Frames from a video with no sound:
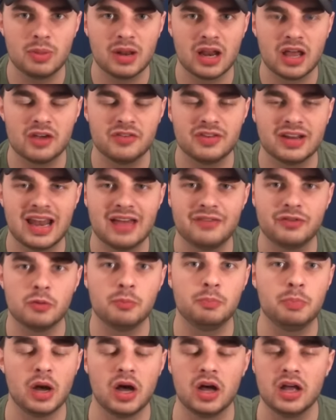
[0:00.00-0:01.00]
below the
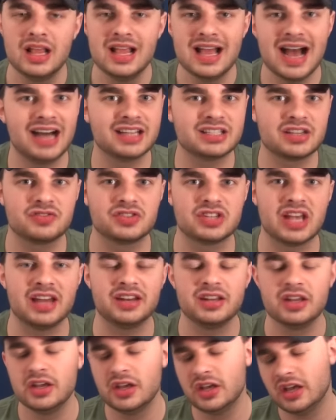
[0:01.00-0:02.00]
level. But as I've
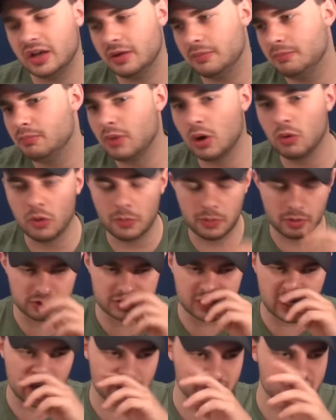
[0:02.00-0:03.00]
said multiple
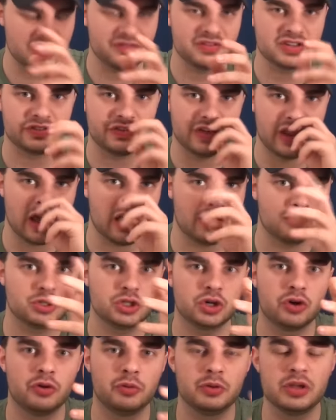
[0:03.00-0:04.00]
times in this video, I'm
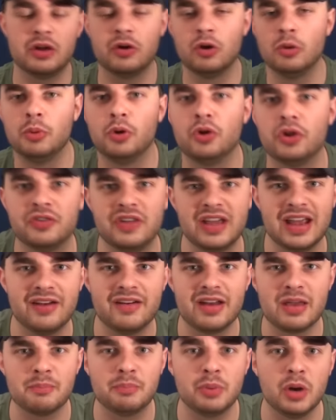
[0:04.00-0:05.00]
sure you're all bored of
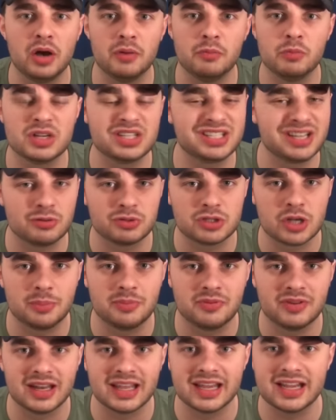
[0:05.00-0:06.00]
hearing it, but we're still top
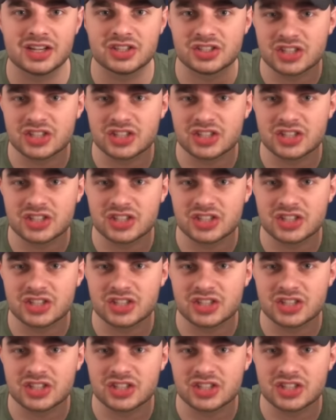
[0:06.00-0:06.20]
of the league.